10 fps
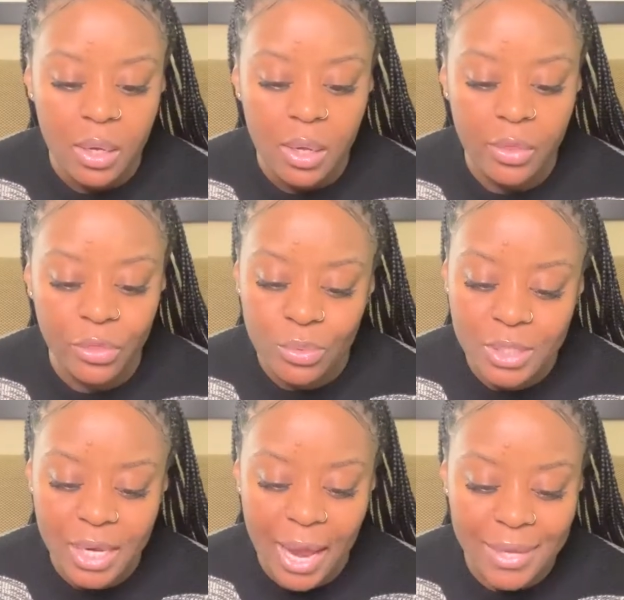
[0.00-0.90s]

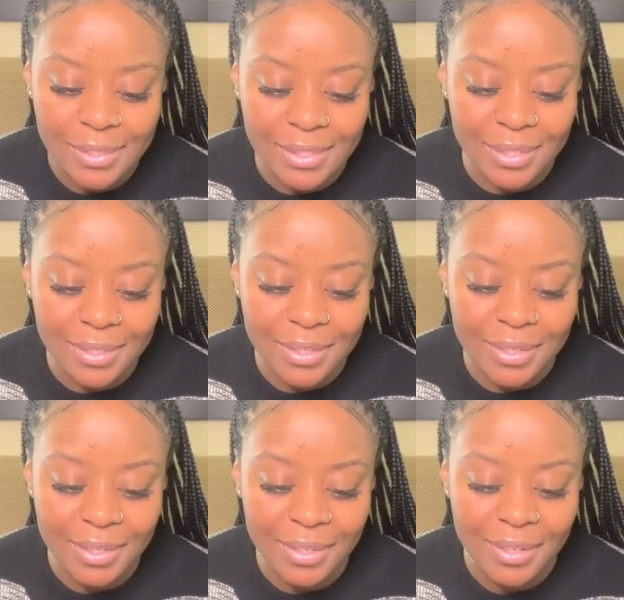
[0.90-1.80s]
Enthusiastic,
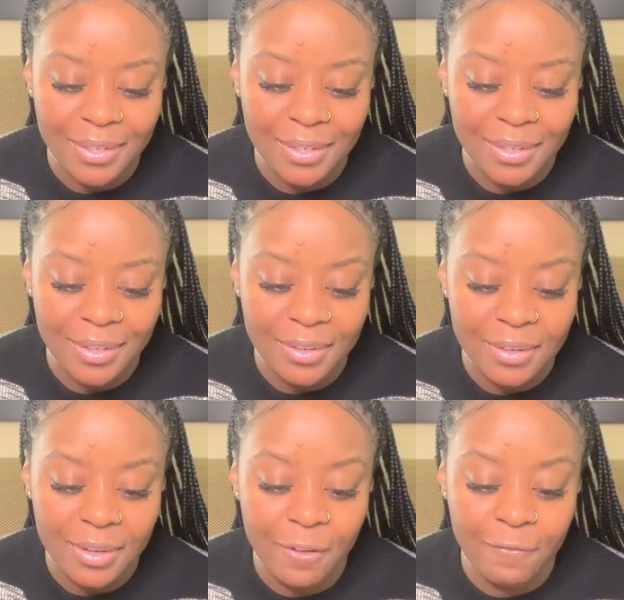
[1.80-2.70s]

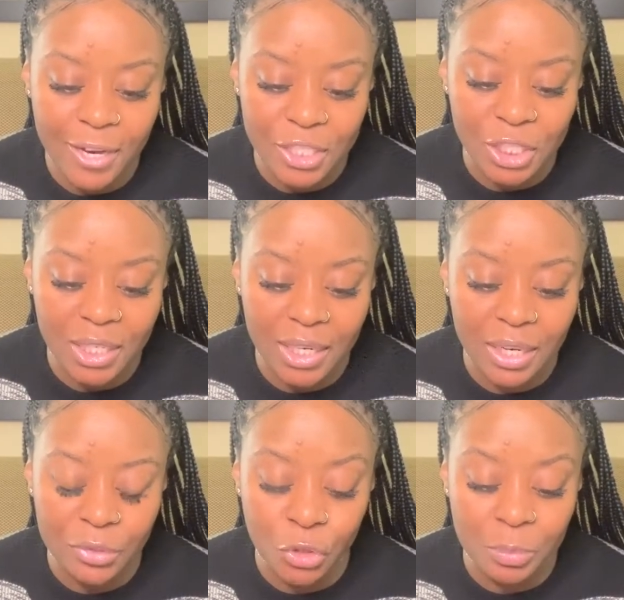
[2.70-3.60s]
affectionate,
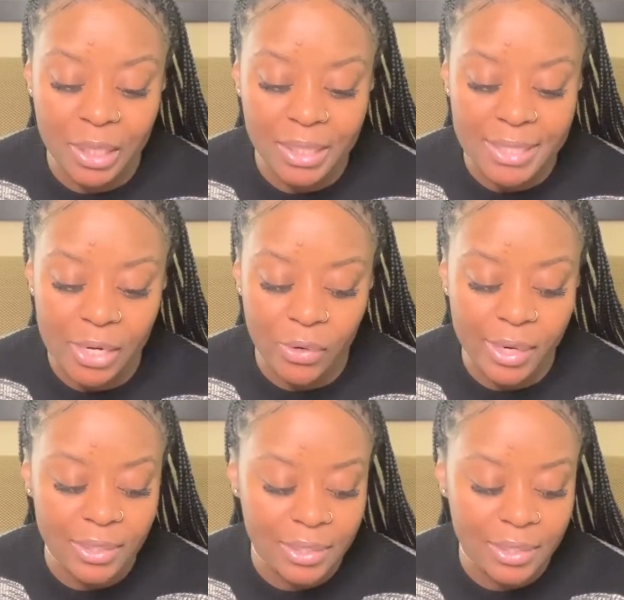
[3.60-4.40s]
and humanitarian.